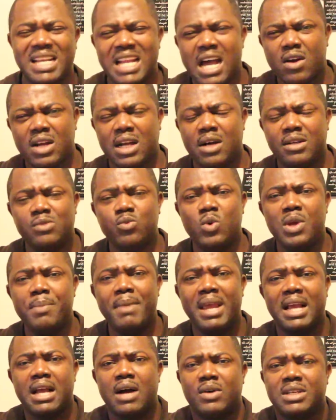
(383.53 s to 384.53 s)
How can we
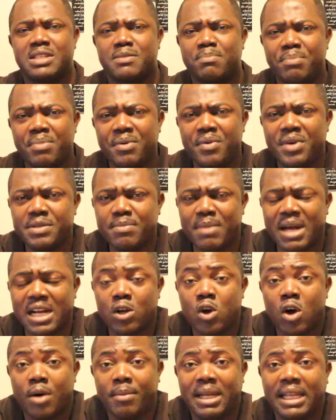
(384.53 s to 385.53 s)
make our spirit man
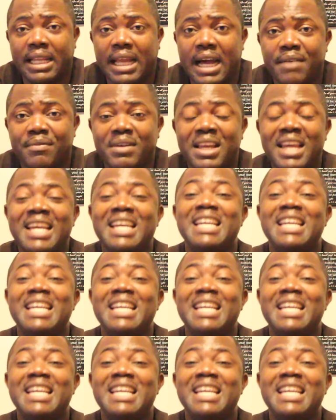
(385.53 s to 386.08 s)
come alive?